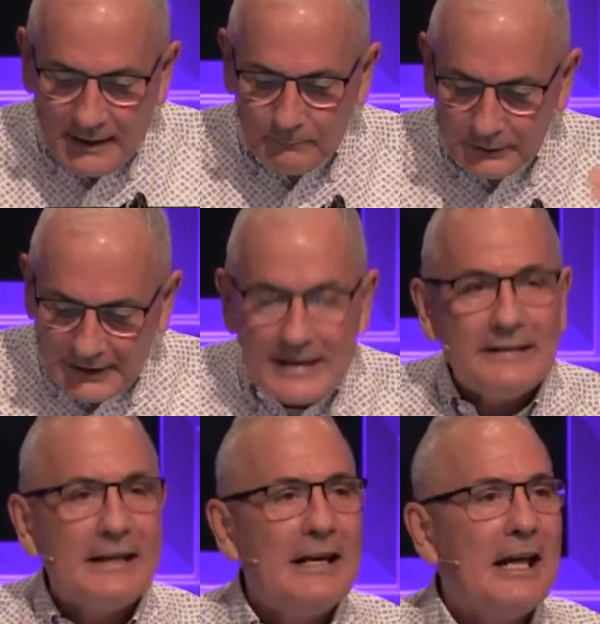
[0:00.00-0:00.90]

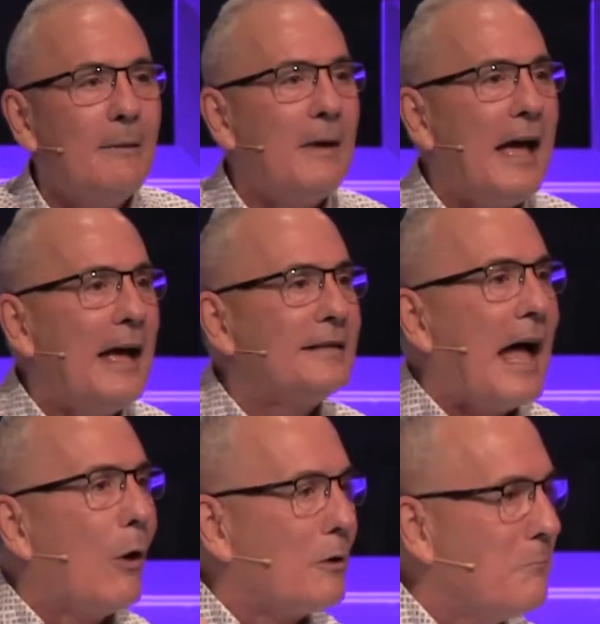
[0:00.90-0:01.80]
pleasing Him as
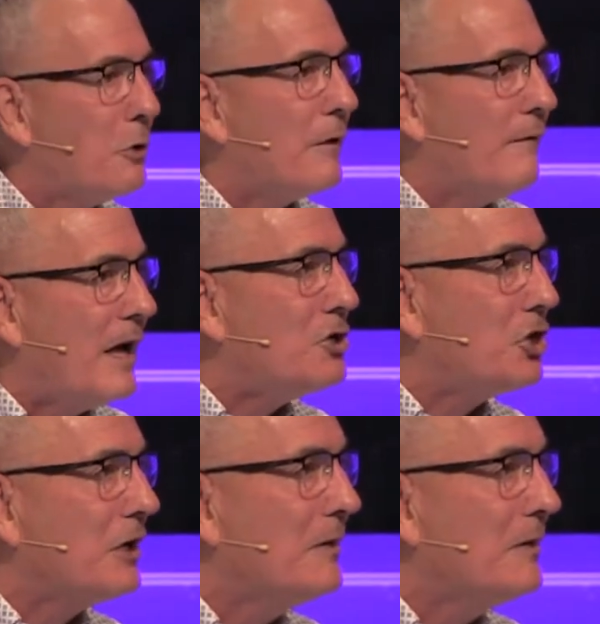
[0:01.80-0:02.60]
our motivation,